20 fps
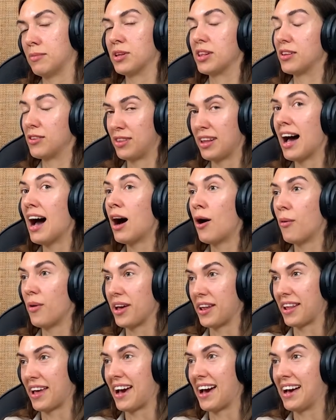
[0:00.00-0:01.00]
but now
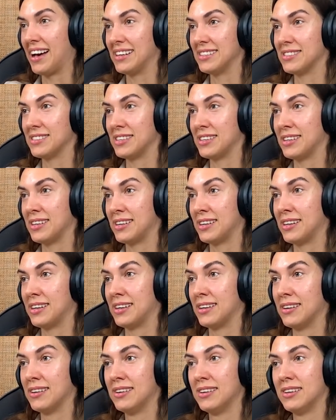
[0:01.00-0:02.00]
it has
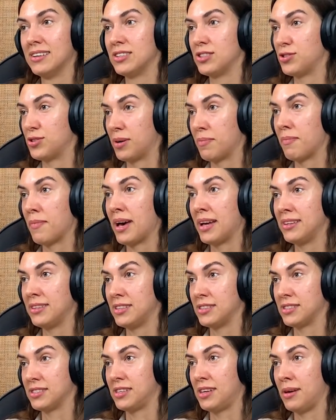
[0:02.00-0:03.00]
a
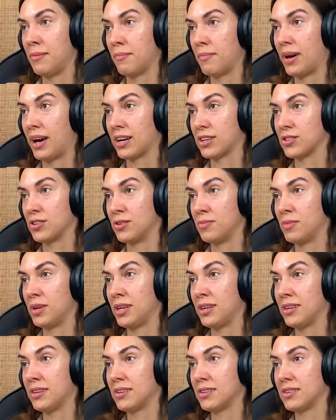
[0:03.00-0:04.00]
tremendous impact on
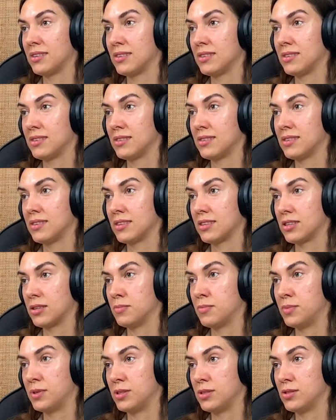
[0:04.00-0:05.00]
me
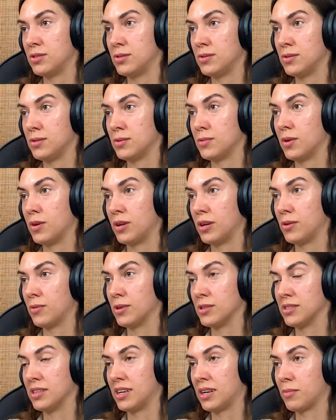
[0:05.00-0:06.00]
compared to what it
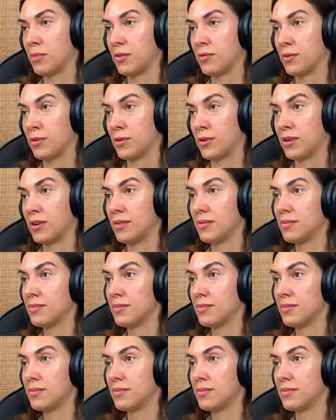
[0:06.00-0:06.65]
was like before